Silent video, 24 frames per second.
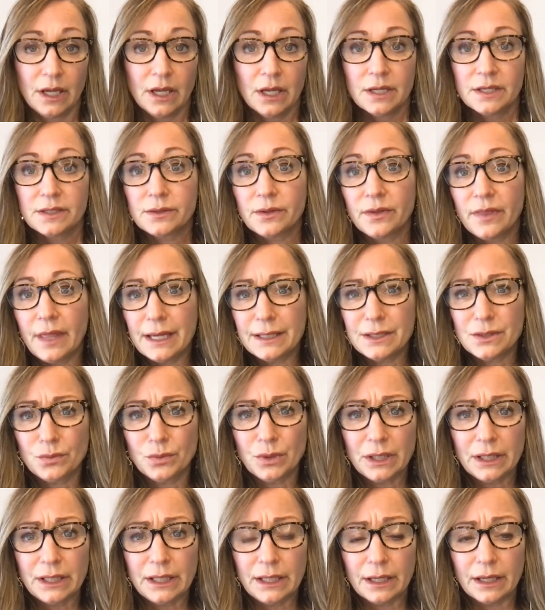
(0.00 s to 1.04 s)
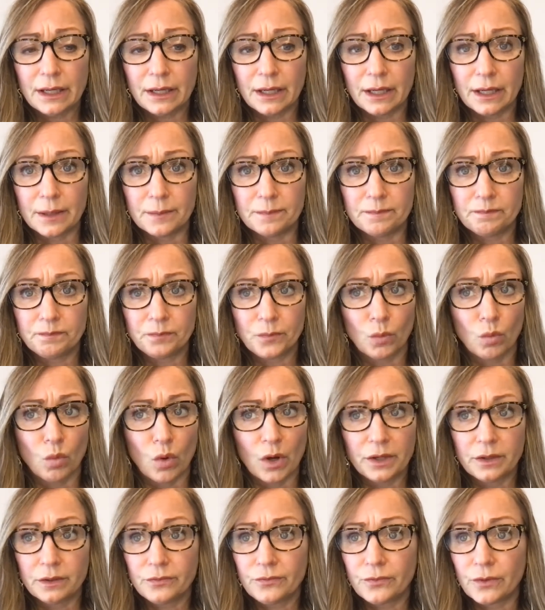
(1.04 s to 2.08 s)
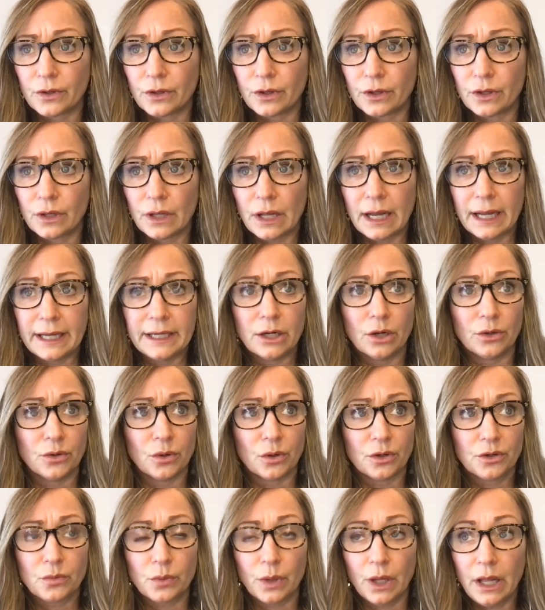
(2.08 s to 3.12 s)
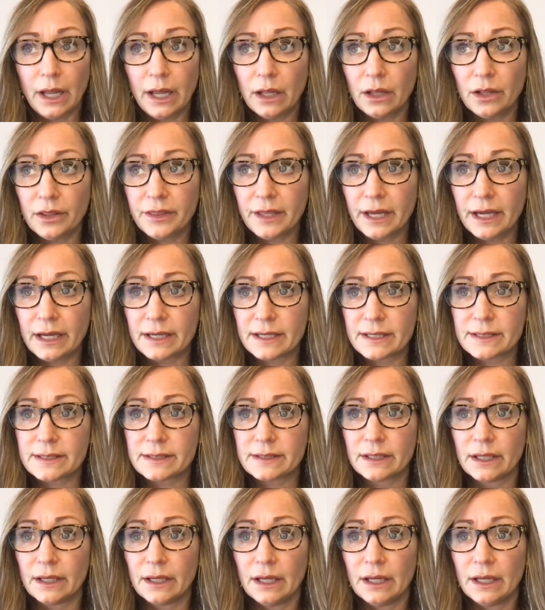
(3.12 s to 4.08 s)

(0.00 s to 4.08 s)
So that's really wonderful. I know Northwell Health has